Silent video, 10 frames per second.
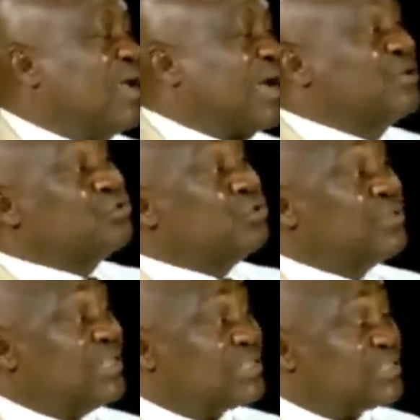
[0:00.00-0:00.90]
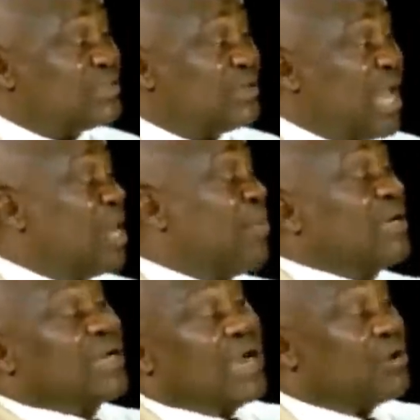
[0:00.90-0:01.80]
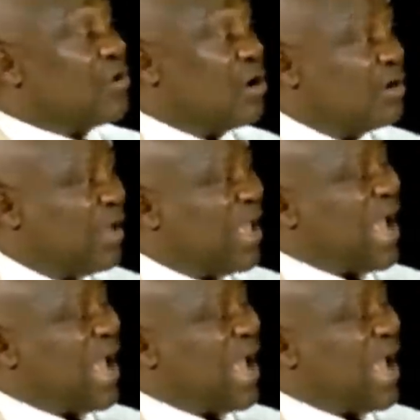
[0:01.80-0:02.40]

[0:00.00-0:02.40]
can do this, anybody can run,